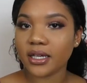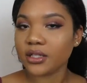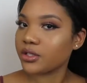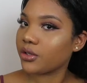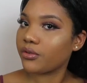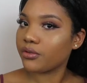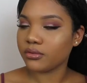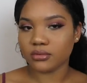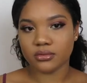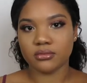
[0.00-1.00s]
it.
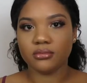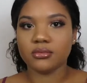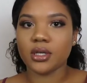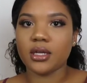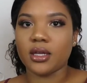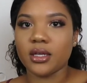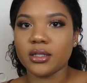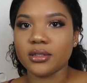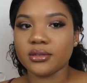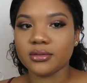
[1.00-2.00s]
I
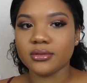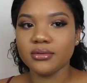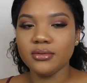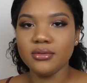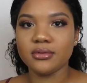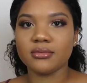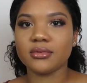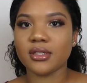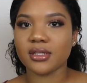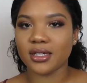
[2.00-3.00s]
lied.
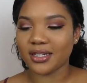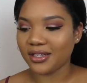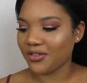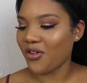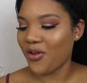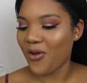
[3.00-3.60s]
That's not it.